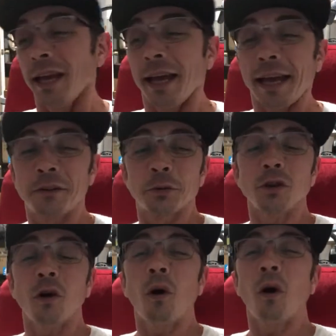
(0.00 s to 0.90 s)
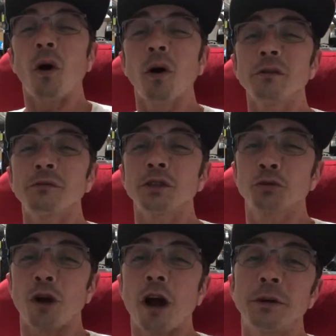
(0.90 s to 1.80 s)
and there was all of the
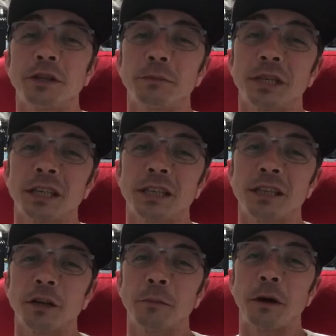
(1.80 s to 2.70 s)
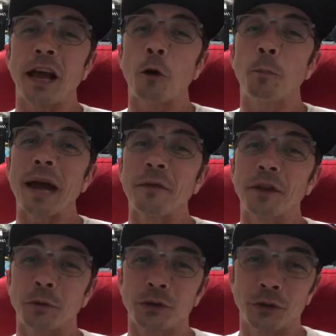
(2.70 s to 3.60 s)
drama at the beginning of the year about how bad they
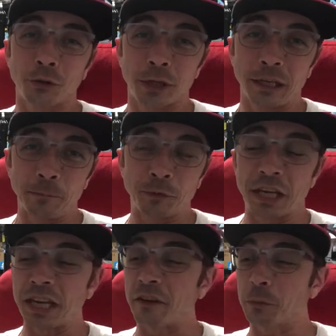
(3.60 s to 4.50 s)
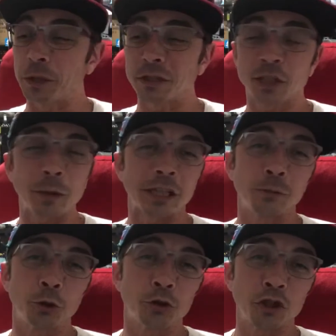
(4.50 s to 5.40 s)
were doing, and everybody's expecting them
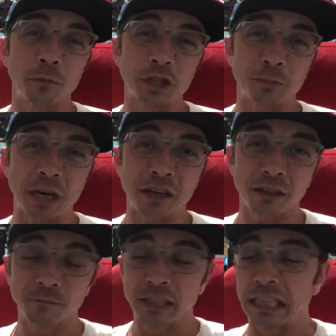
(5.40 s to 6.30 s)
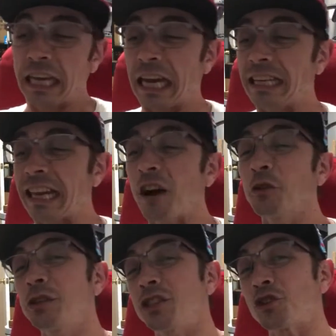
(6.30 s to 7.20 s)
to do so much better. And now they're
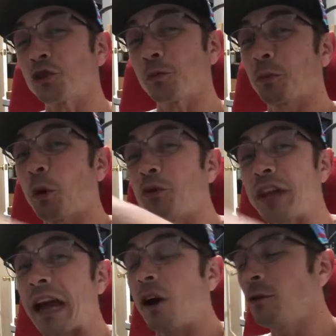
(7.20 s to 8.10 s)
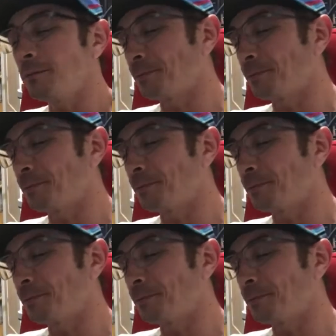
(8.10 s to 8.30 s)
in the Super Bowl now.